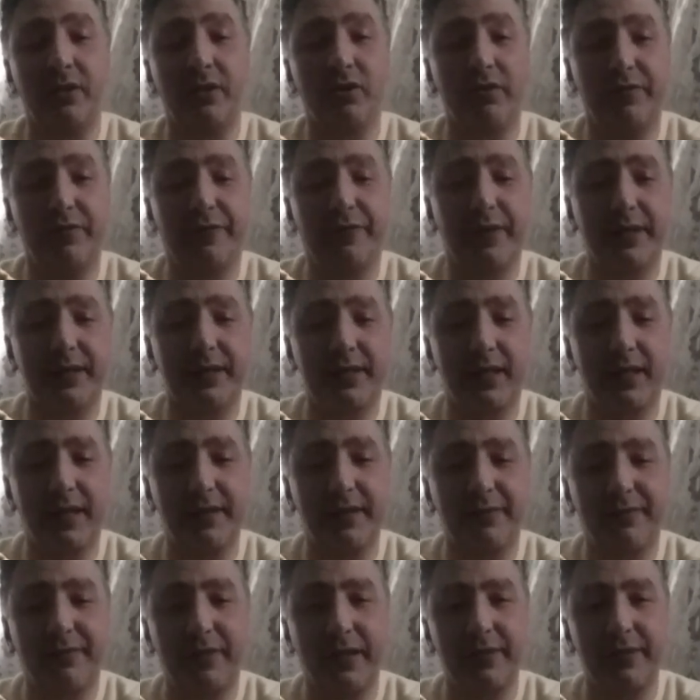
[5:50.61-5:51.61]
in your face
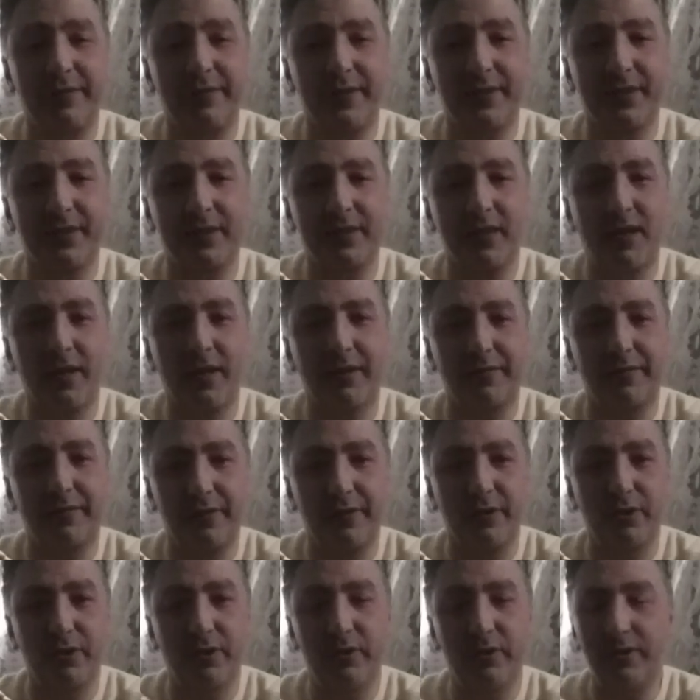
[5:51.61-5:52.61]
kind of flavors aren't
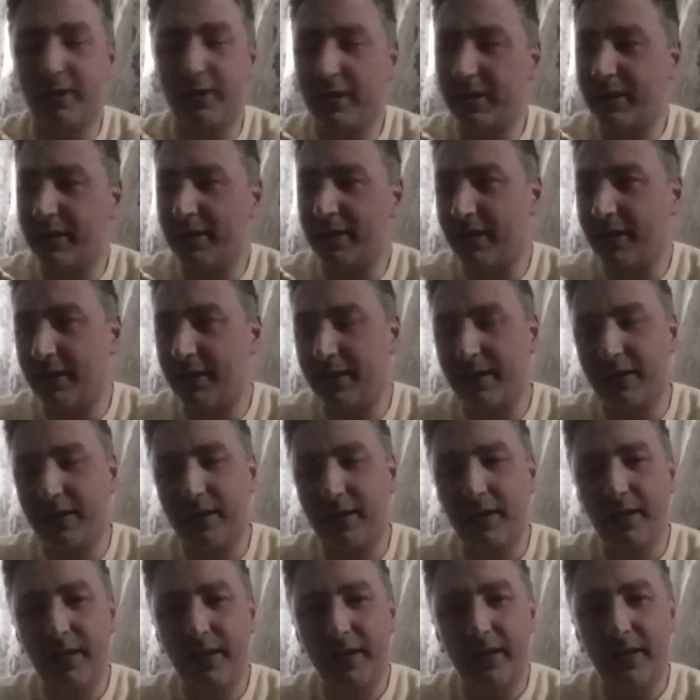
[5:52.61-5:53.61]
for you, and
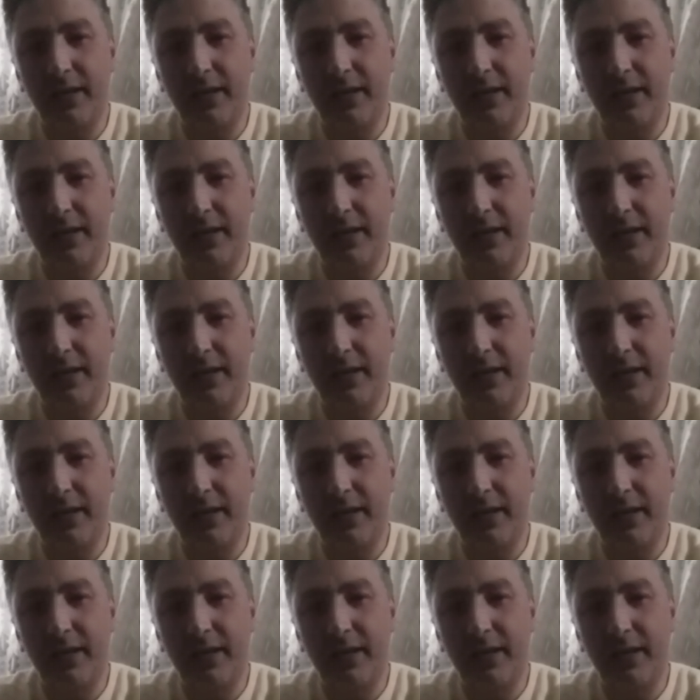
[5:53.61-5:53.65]
then